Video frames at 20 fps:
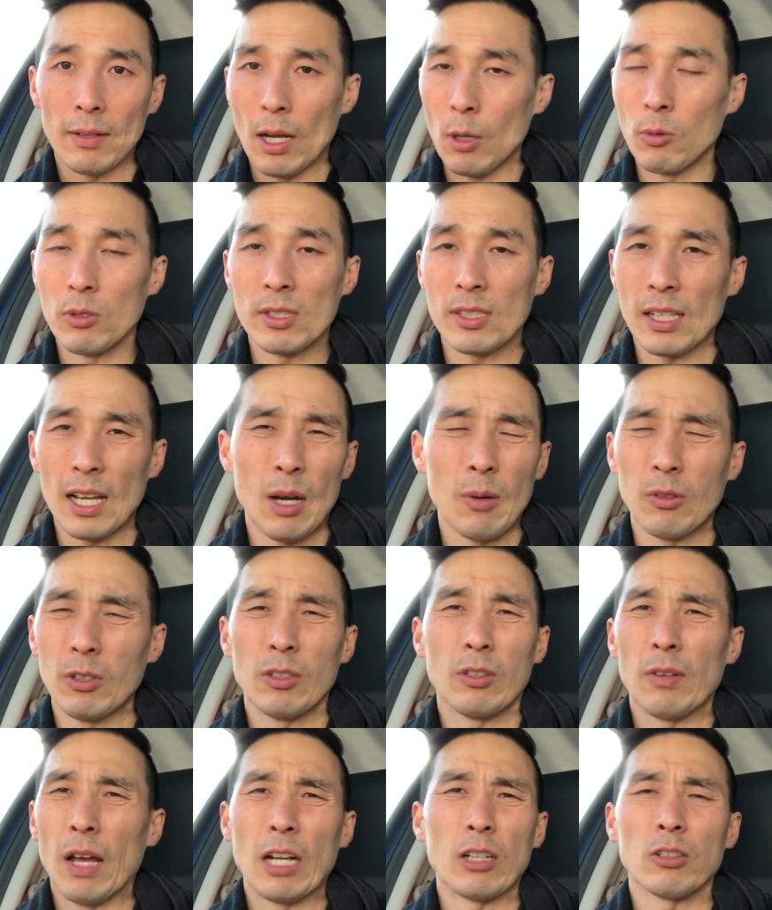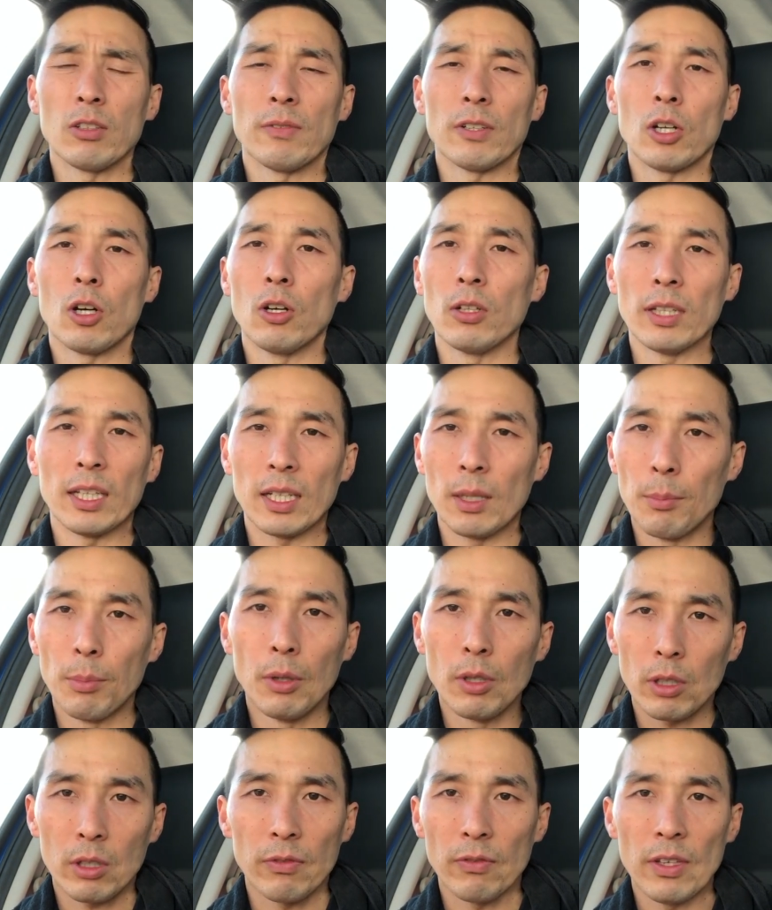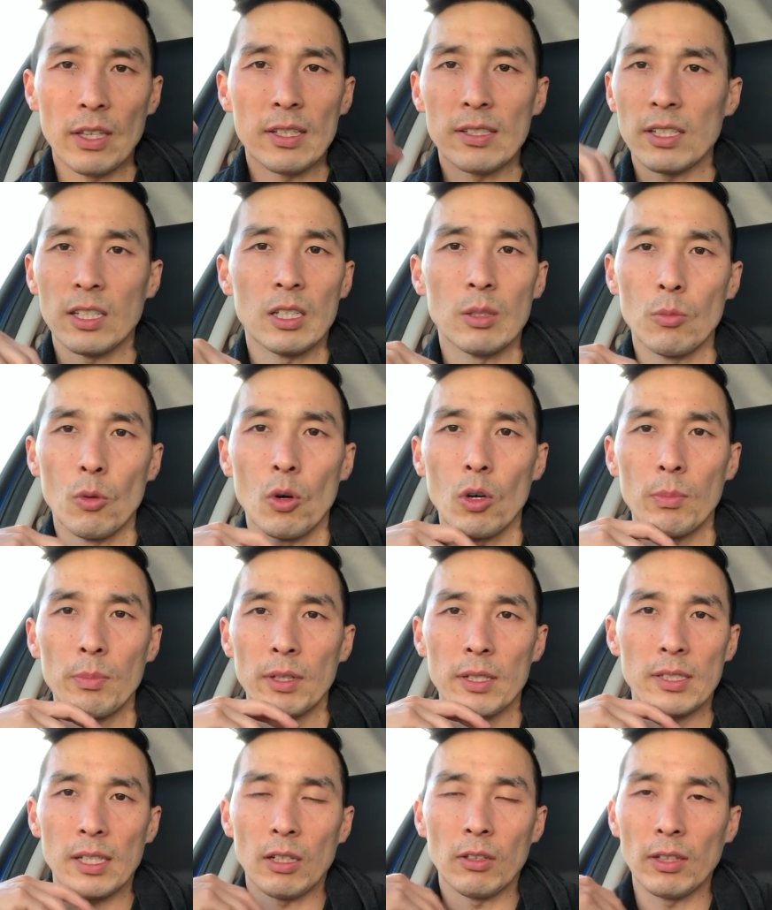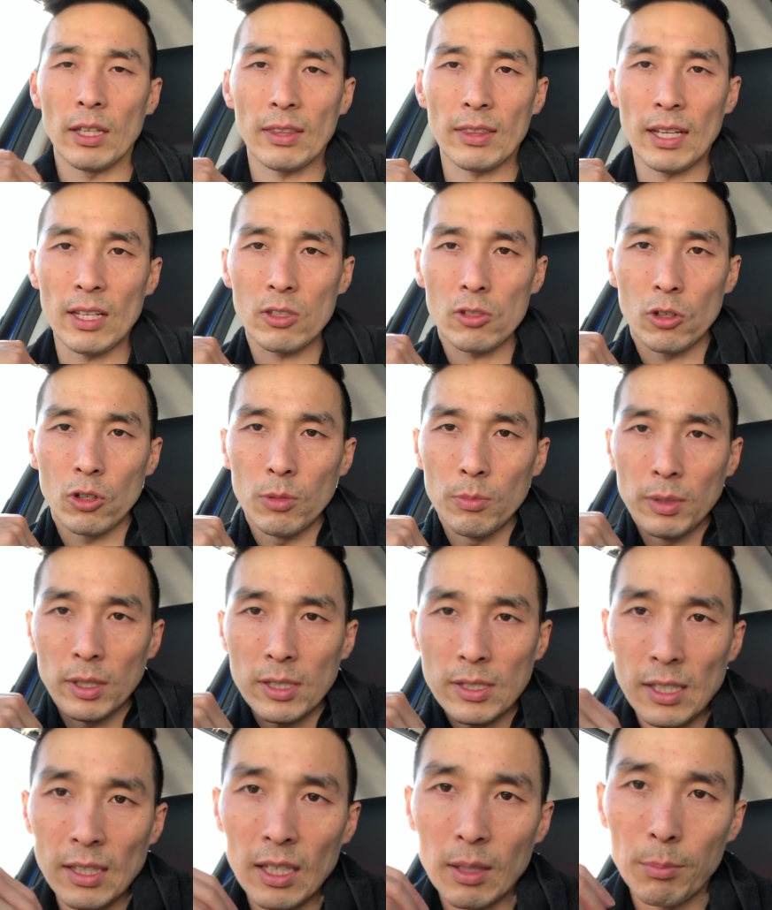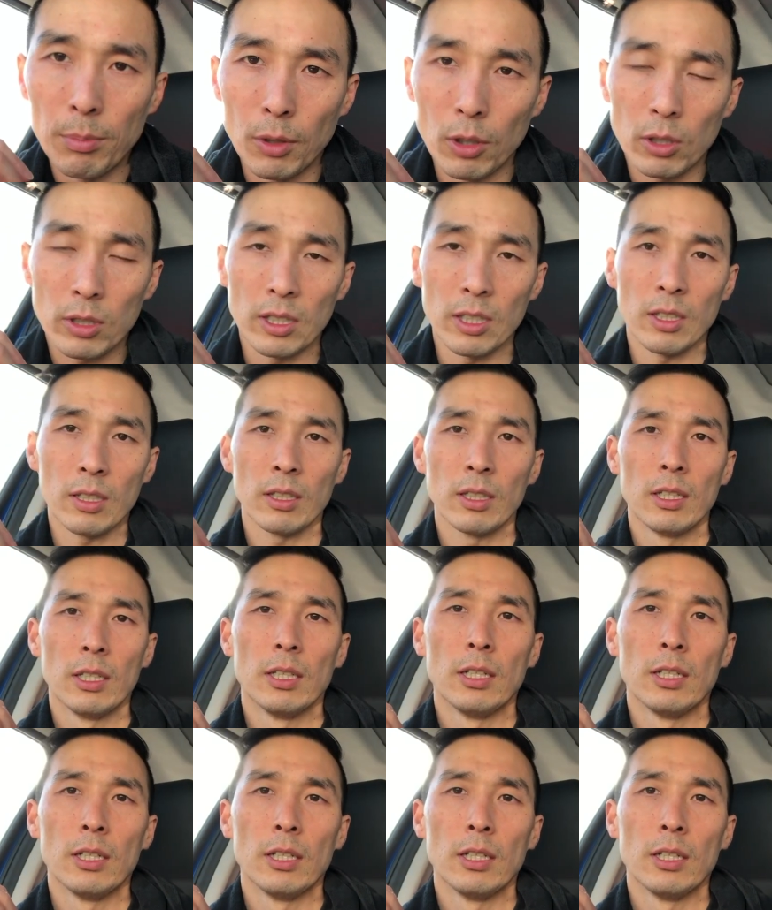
I wouldn't, I would, I don't even call it like a bulk phase anymore because I don't like that term because I think bulking,